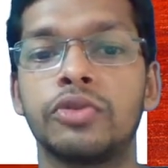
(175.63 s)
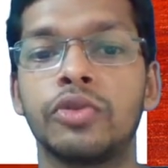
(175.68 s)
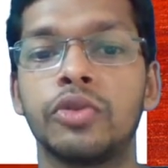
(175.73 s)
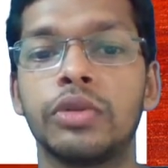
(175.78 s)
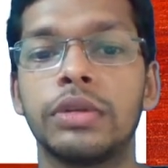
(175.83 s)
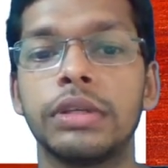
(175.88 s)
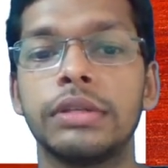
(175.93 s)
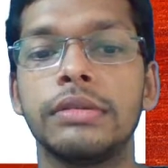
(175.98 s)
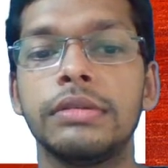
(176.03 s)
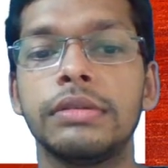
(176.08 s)
So
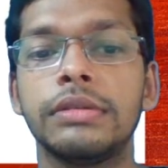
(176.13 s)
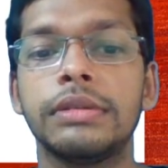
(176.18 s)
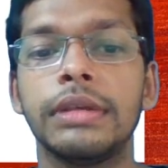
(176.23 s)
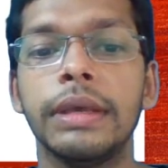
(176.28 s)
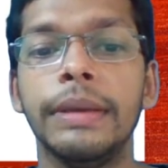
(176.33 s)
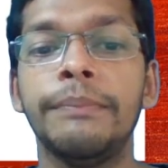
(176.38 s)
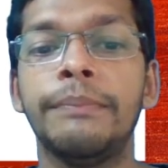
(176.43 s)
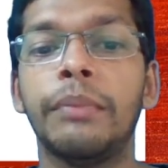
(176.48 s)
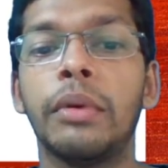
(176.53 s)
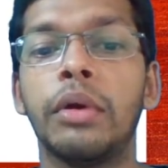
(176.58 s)
this is the
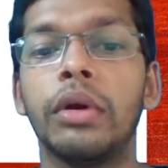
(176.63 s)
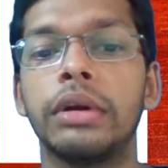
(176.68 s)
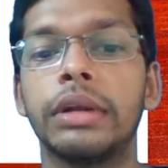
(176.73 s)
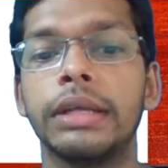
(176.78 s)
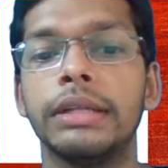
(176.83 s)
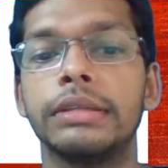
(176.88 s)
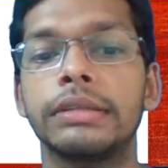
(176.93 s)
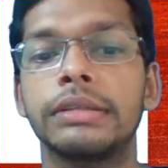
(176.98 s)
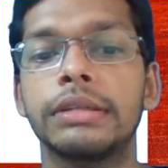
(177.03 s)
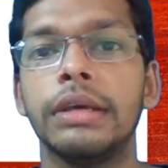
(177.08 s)

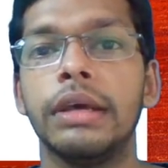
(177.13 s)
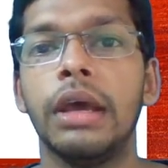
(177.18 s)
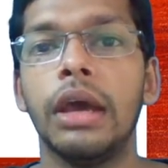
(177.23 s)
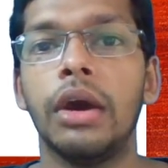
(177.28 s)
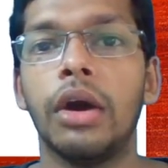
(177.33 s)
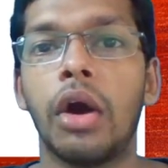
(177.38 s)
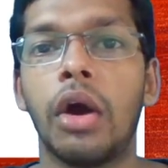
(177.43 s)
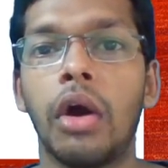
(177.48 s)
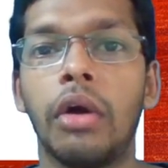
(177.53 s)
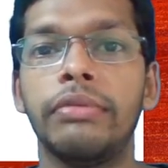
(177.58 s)
importance
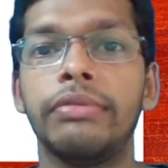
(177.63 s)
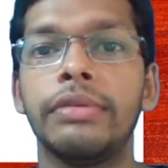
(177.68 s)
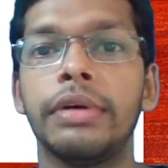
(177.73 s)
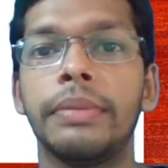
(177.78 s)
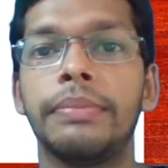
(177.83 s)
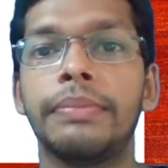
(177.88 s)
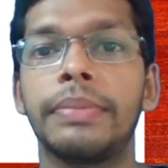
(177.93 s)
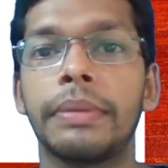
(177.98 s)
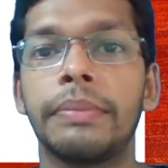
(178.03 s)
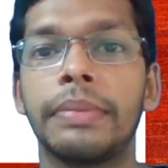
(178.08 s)
of
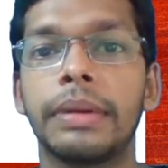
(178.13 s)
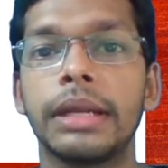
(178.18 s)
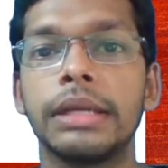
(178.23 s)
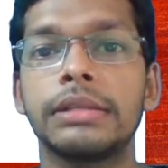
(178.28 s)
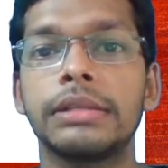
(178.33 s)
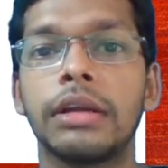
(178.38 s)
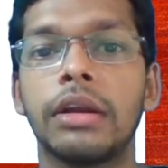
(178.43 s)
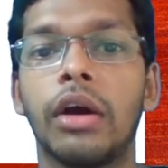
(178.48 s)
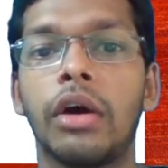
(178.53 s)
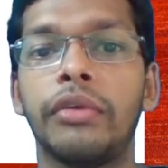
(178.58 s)

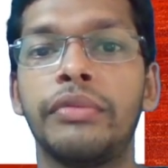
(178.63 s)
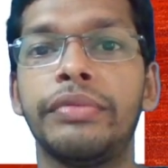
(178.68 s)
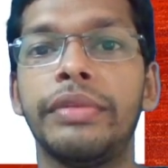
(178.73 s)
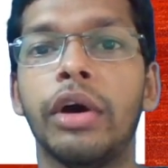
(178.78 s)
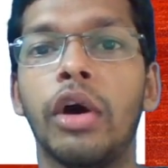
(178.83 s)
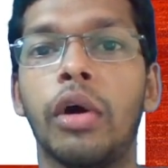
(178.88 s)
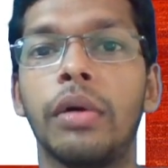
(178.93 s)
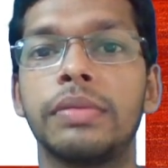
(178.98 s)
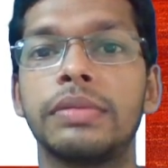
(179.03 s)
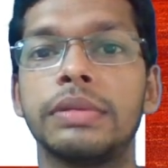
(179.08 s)
preparation of the
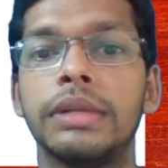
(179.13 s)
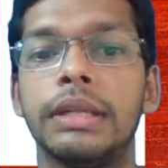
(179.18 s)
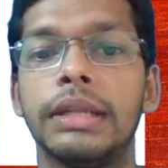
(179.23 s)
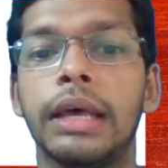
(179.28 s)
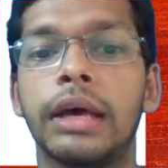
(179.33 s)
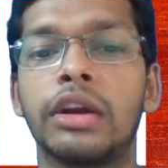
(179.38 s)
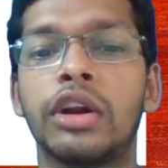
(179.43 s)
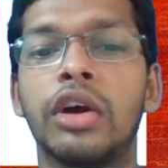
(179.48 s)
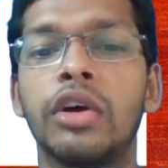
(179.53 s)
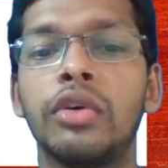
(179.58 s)
optional.
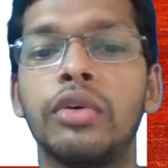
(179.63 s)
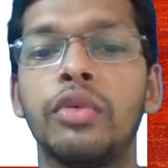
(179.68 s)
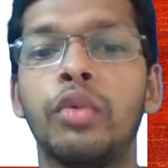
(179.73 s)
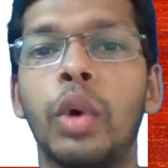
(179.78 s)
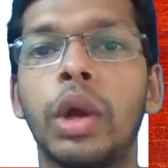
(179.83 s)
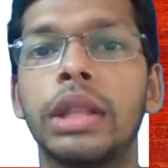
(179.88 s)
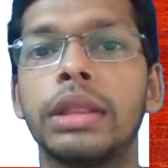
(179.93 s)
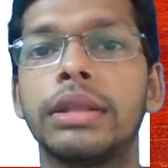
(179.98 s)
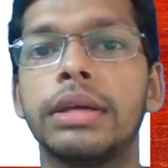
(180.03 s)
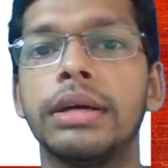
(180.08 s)
Around
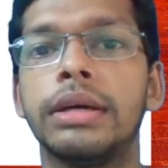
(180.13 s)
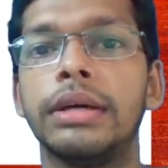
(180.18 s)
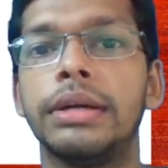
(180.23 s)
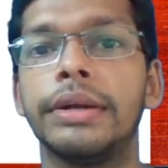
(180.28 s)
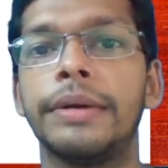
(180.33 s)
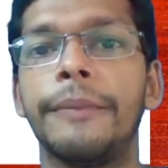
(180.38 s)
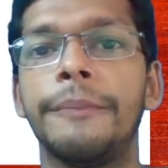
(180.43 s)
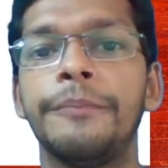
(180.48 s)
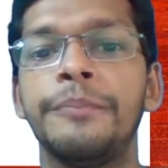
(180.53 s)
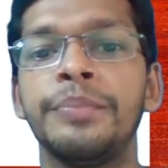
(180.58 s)
one third,
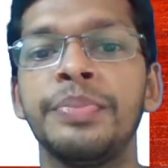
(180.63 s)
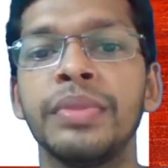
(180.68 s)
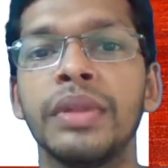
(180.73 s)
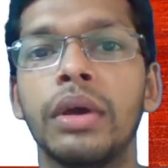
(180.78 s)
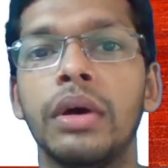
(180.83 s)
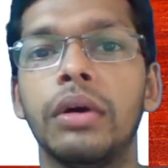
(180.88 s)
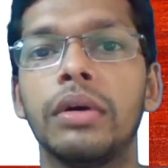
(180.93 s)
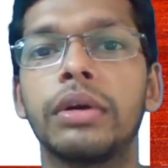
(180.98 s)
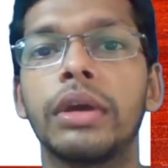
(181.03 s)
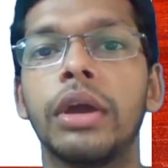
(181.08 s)

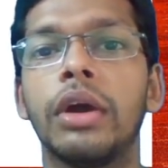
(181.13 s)
okay,